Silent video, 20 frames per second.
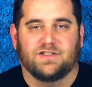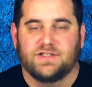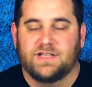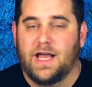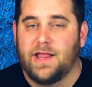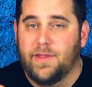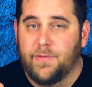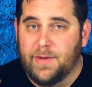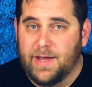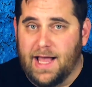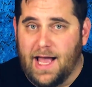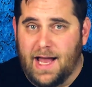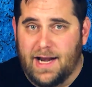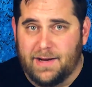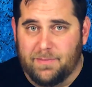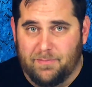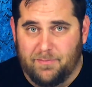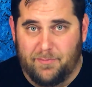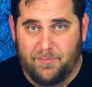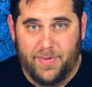so now that we got
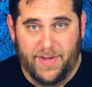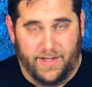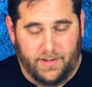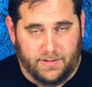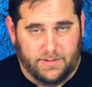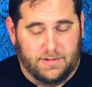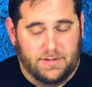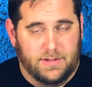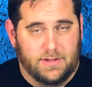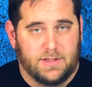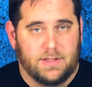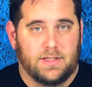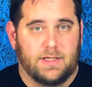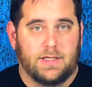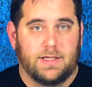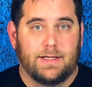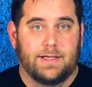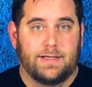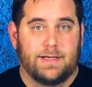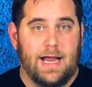it built,
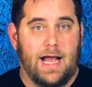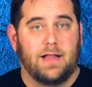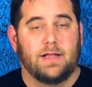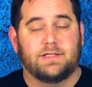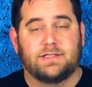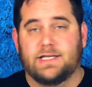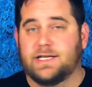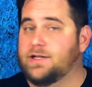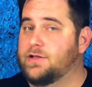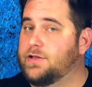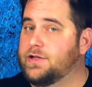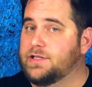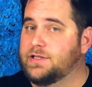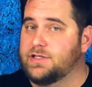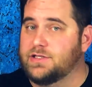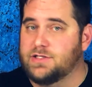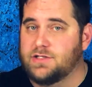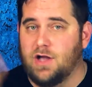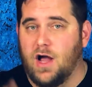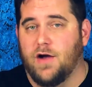now let's take a look at
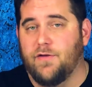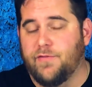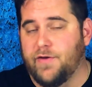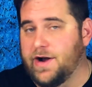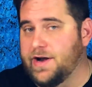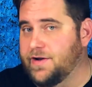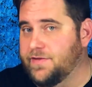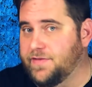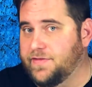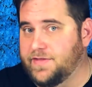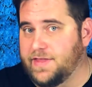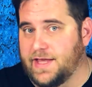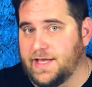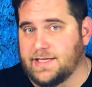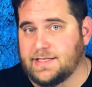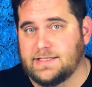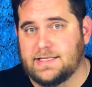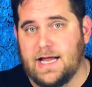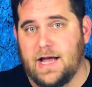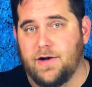the software end of
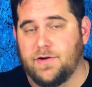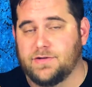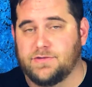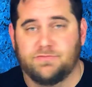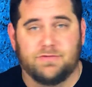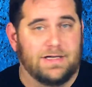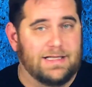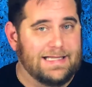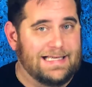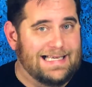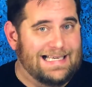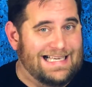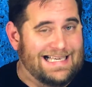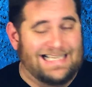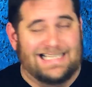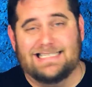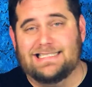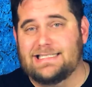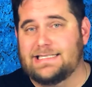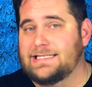things. Now, it was really
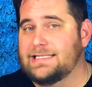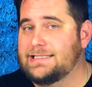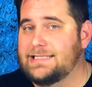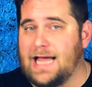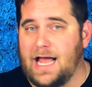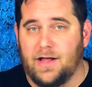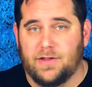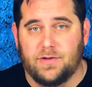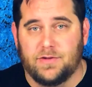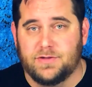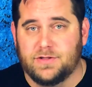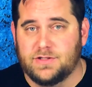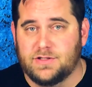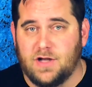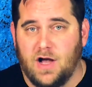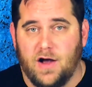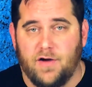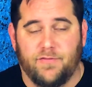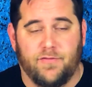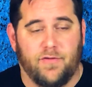easy to download the
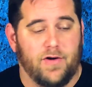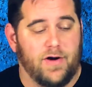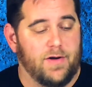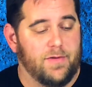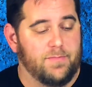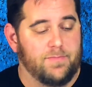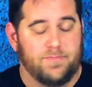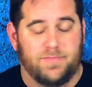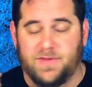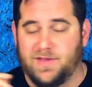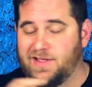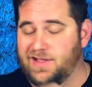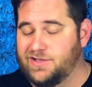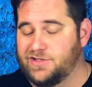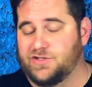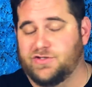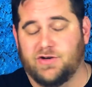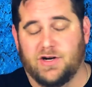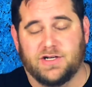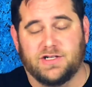software. The
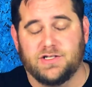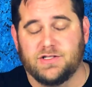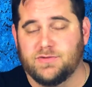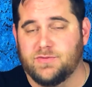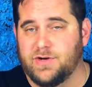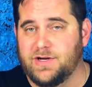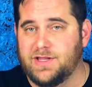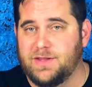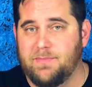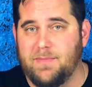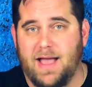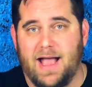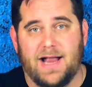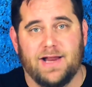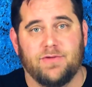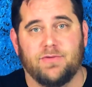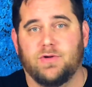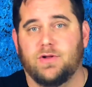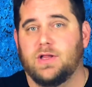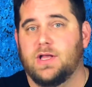instructions were in the
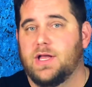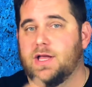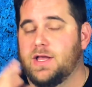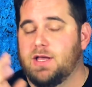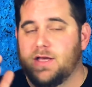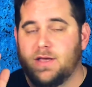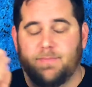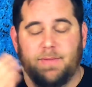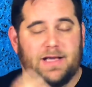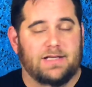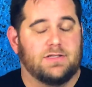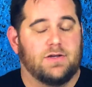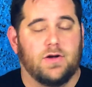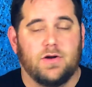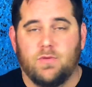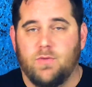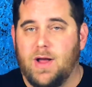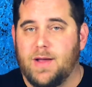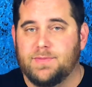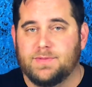manual. You basically go
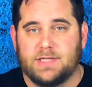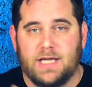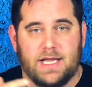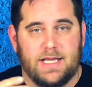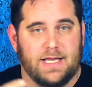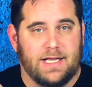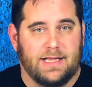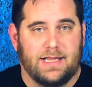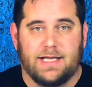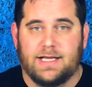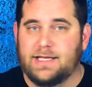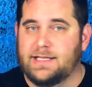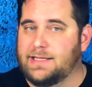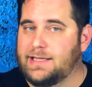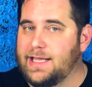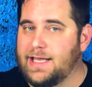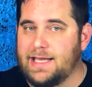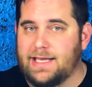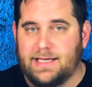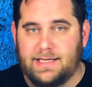to a website, you click a
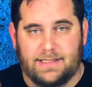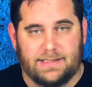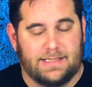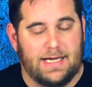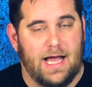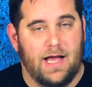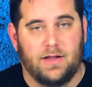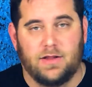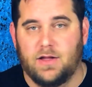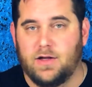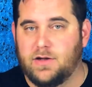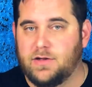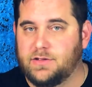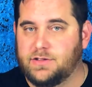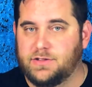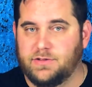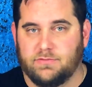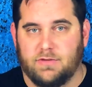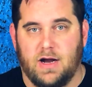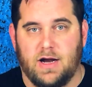link, you
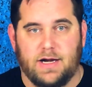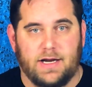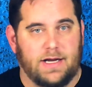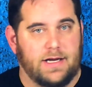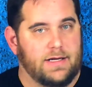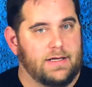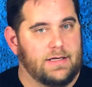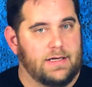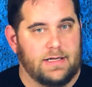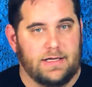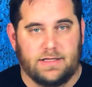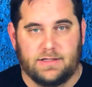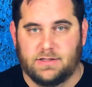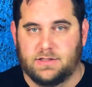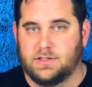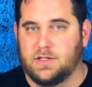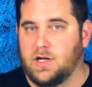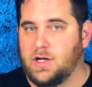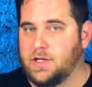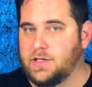download, you run it, it
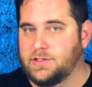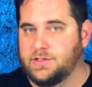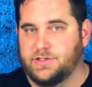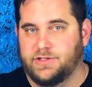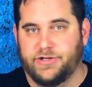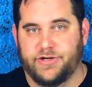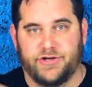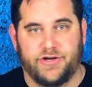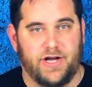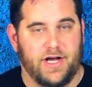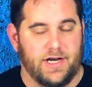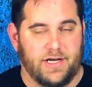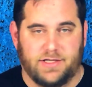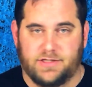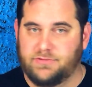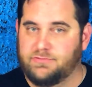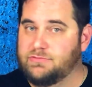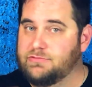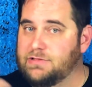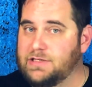installs, you're done.
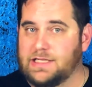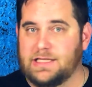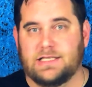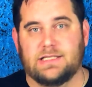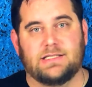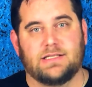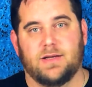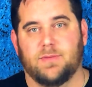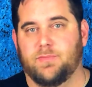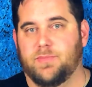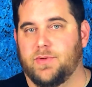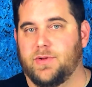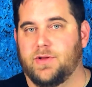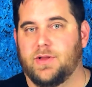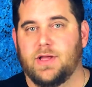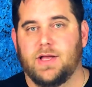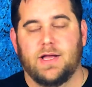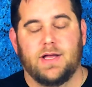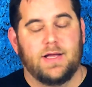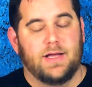It's really
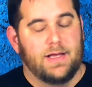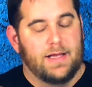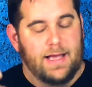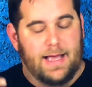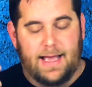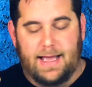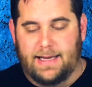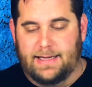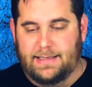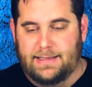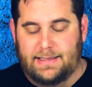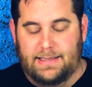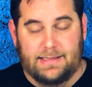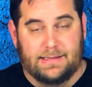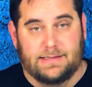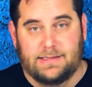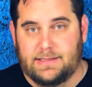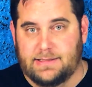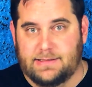simple and easy to